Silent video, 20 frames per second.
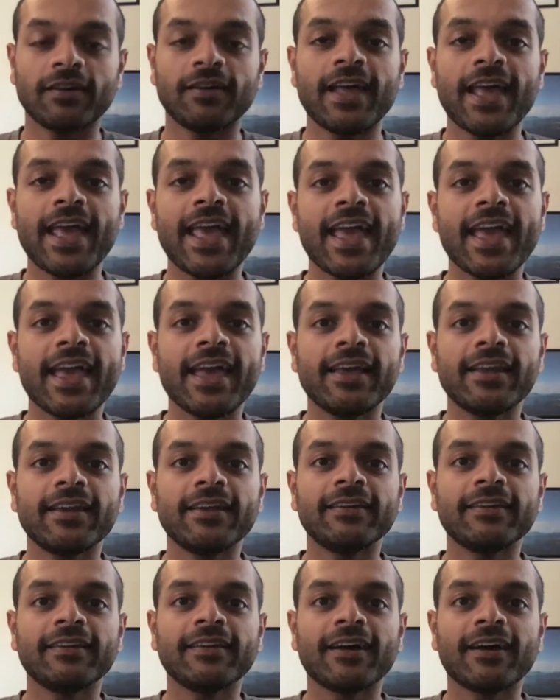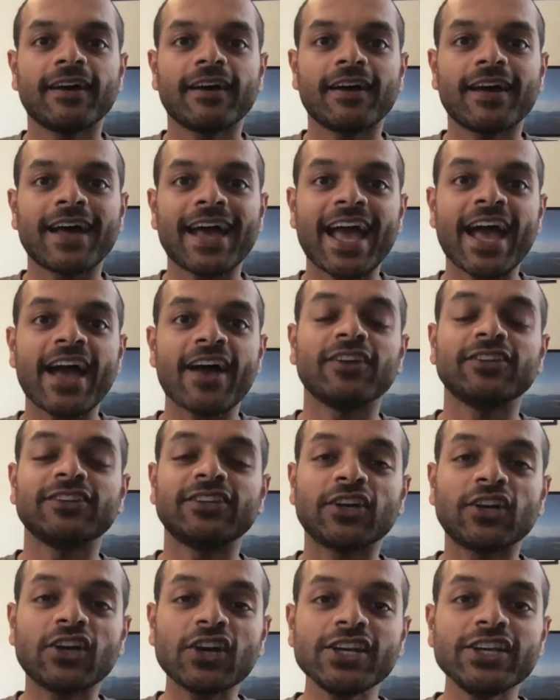And the
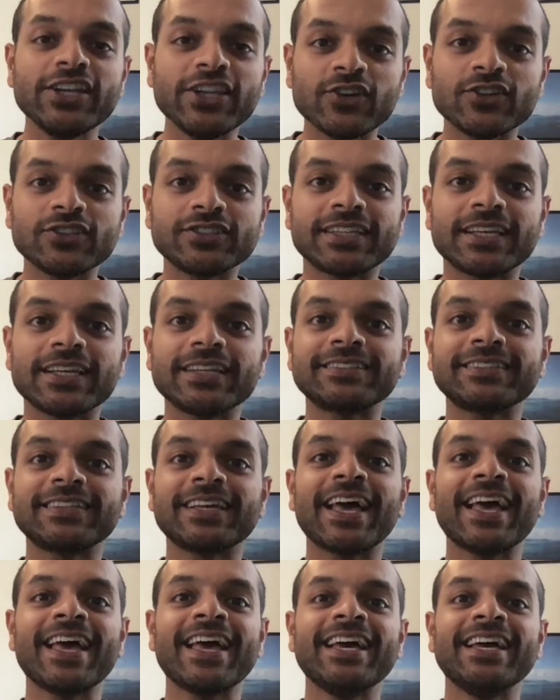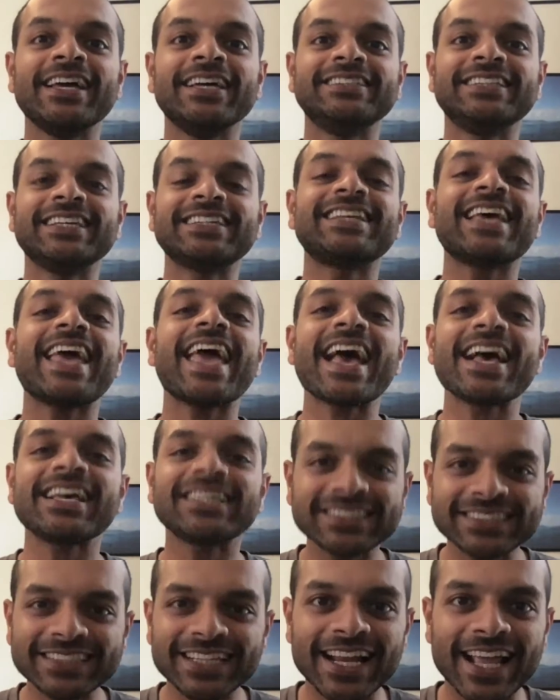good news is, just
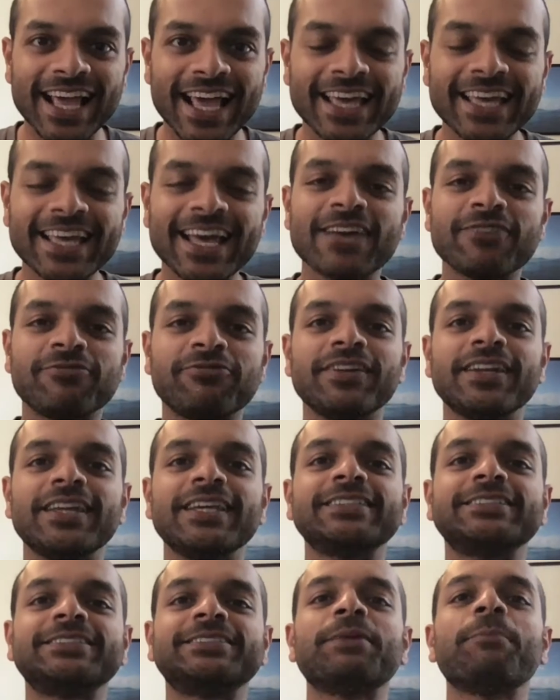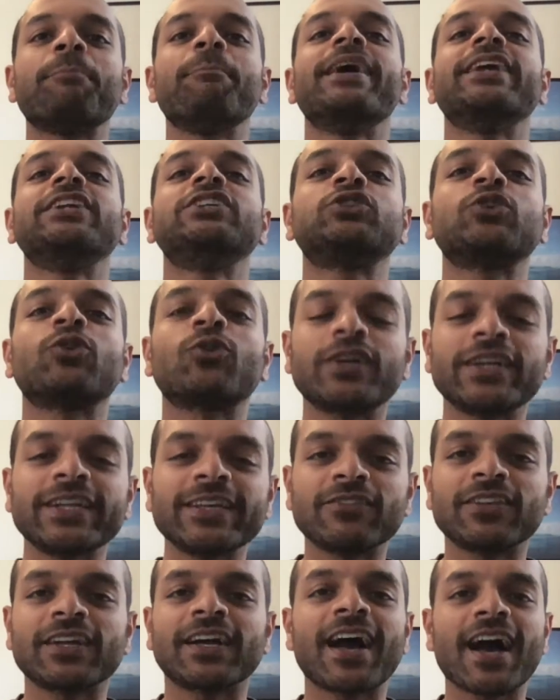yesterday, I finished the majority
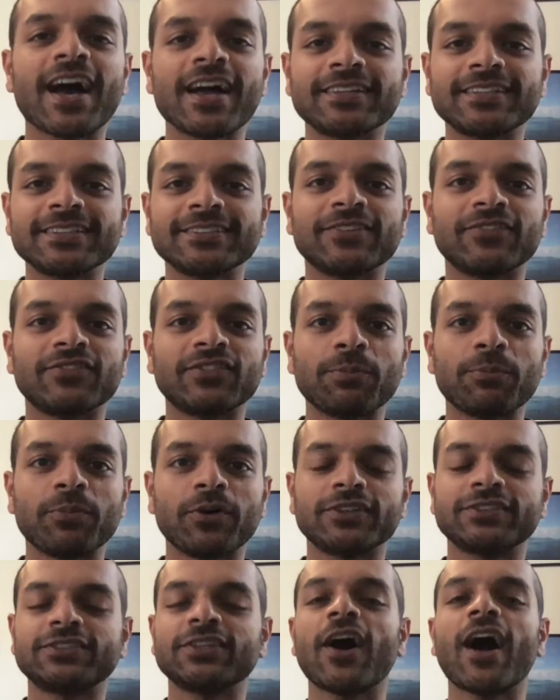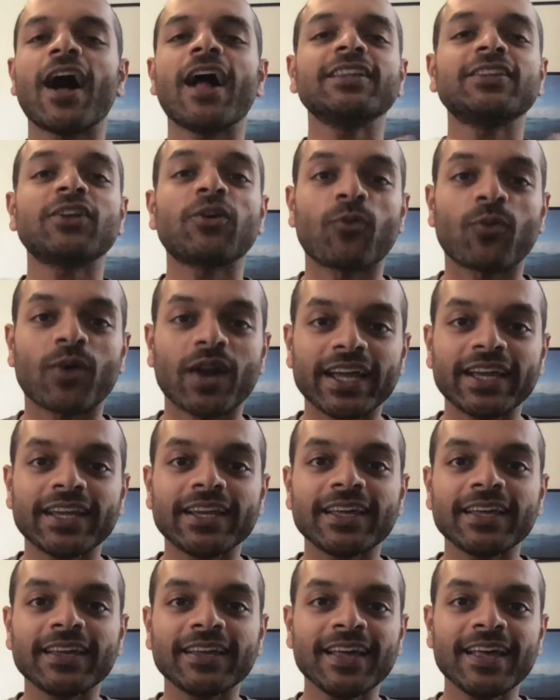of the contents of the book. So all the
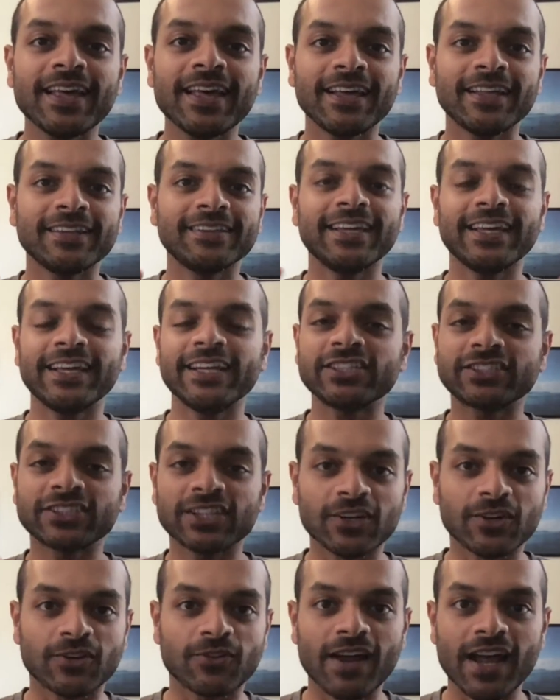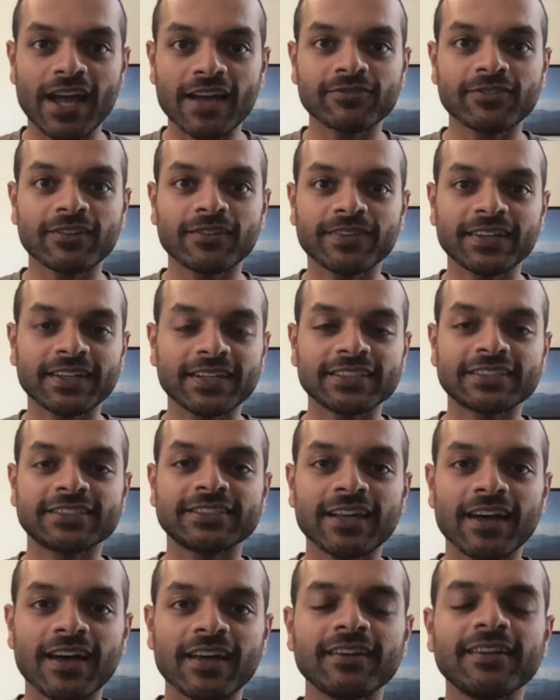writing, the initial draft of it is
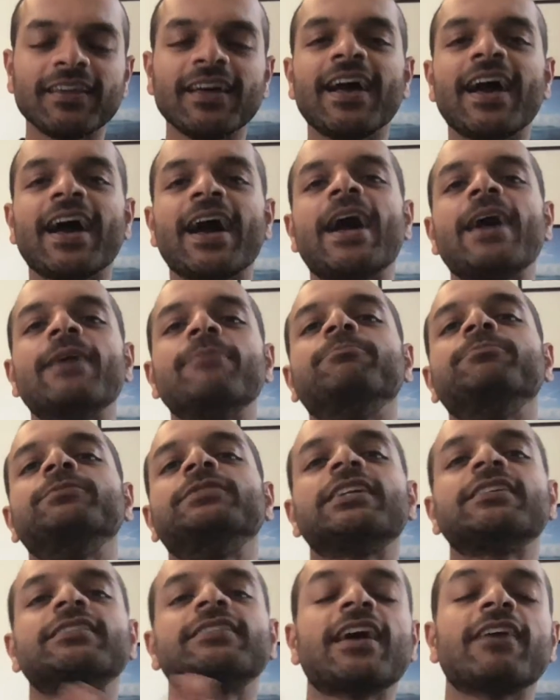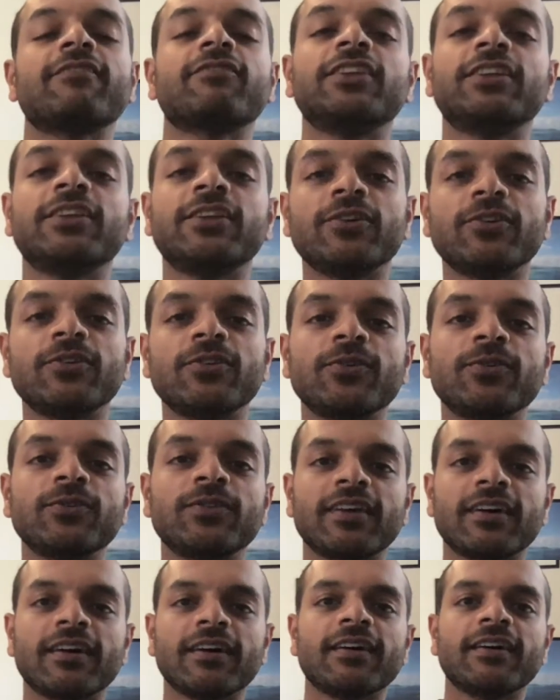done. I just have to do
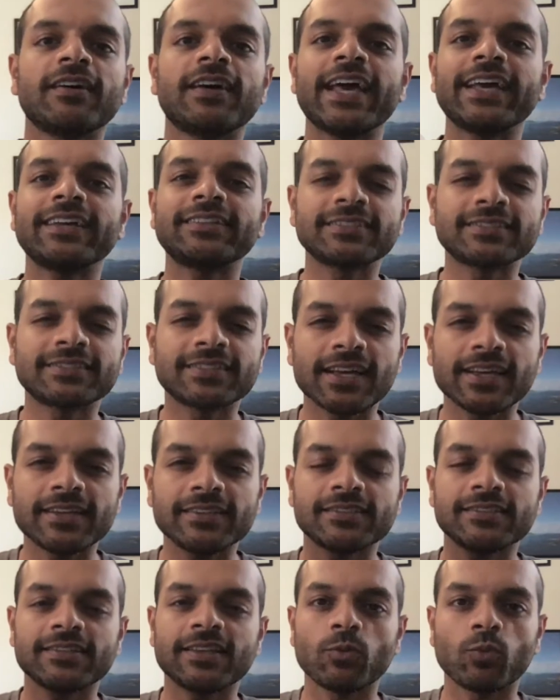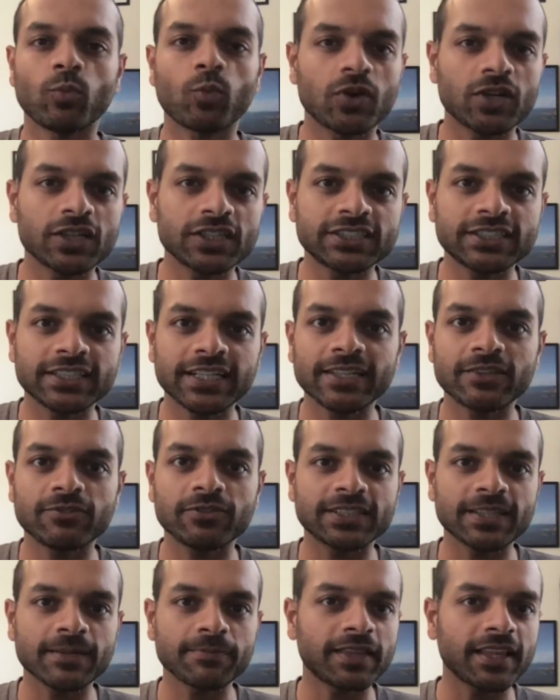the exercises and worksheets,
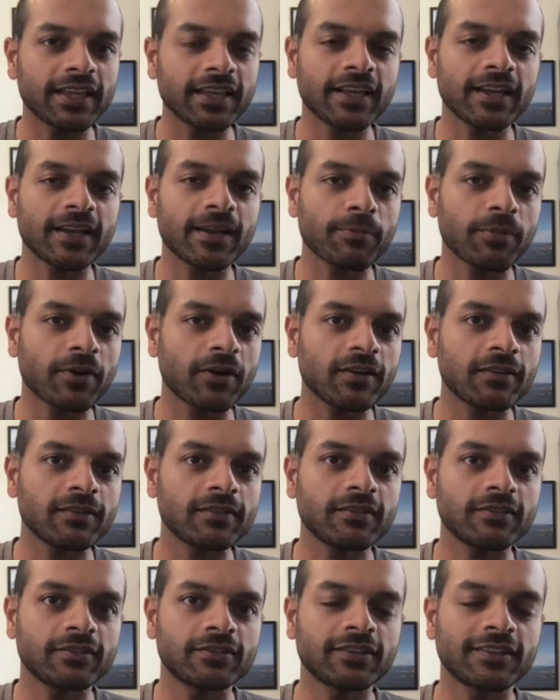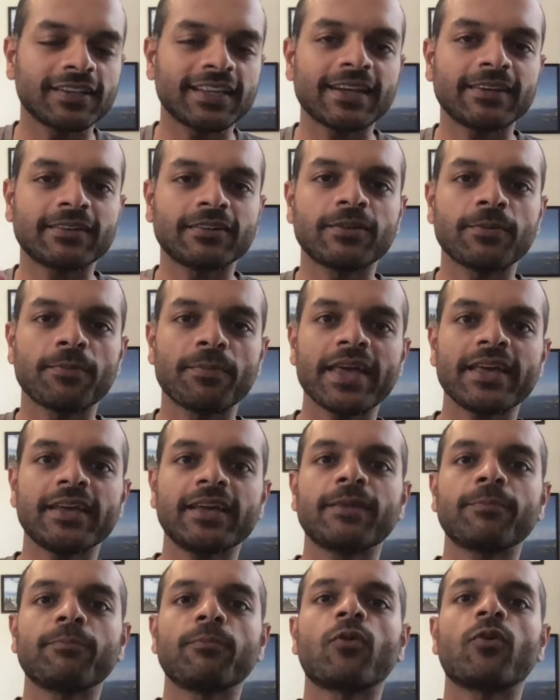which I'm thinking about, so that to make
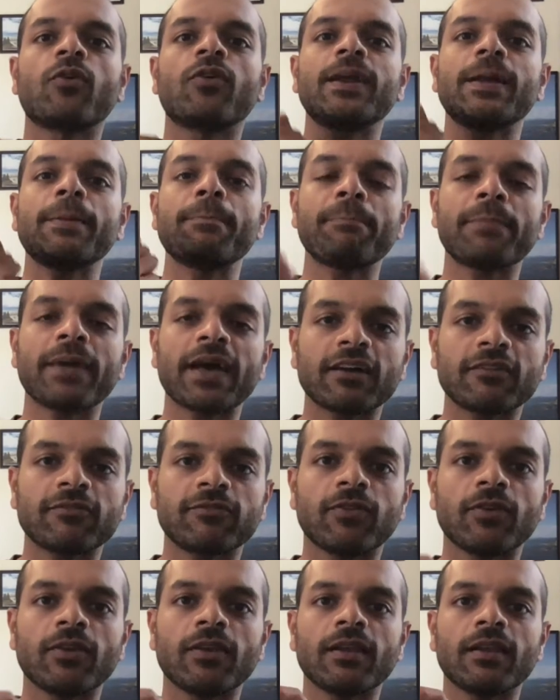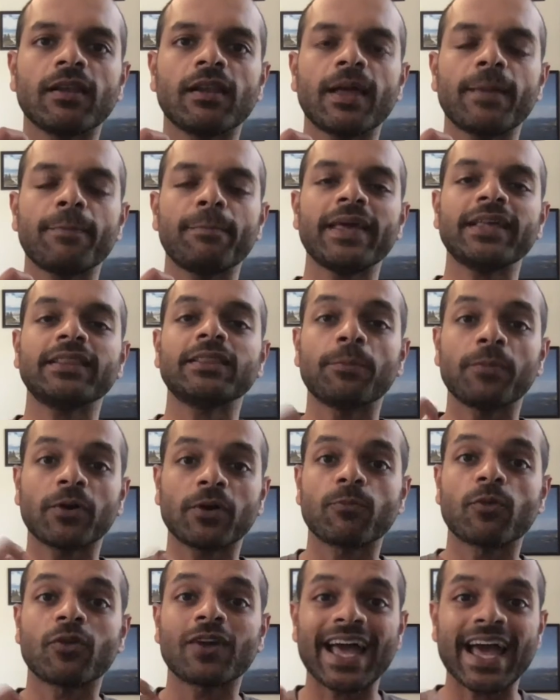it more impactful and make the book
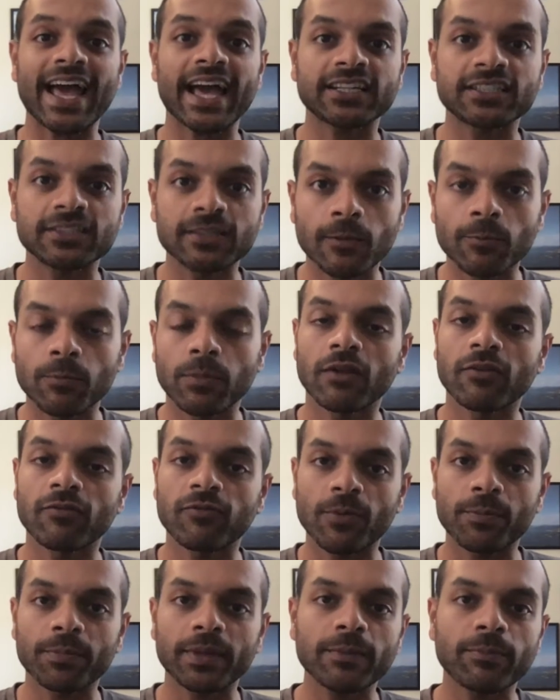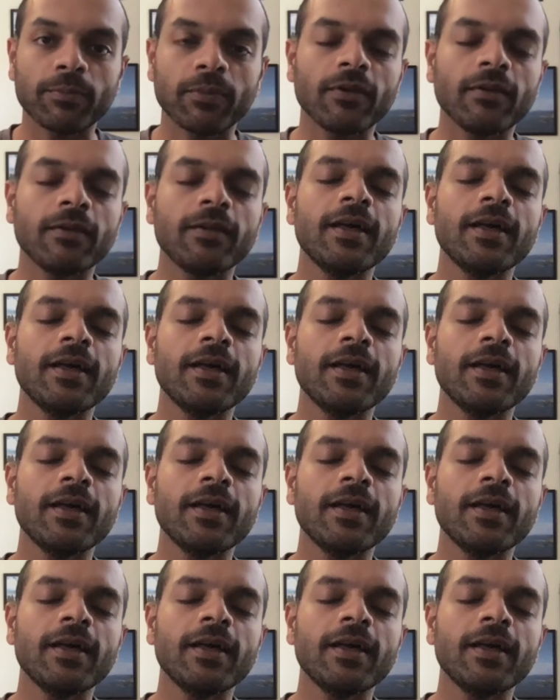more actionable for people.